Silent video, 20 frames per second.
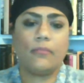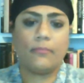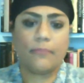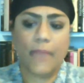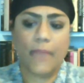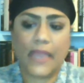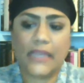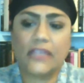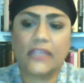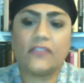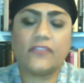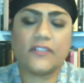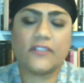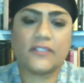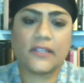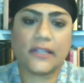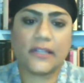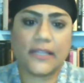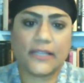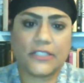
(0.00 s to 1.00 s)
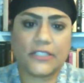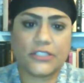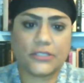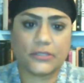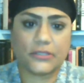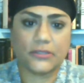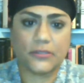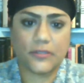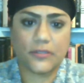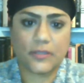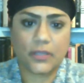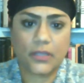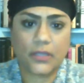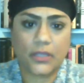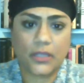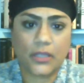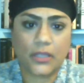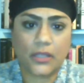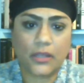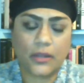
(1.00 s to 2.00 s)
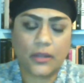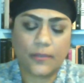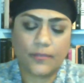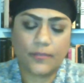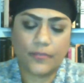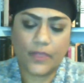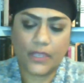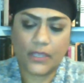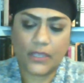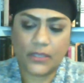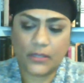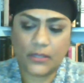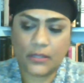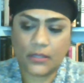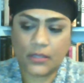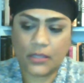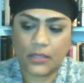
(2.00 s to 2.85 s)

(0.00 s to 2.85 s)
many of its collections um, in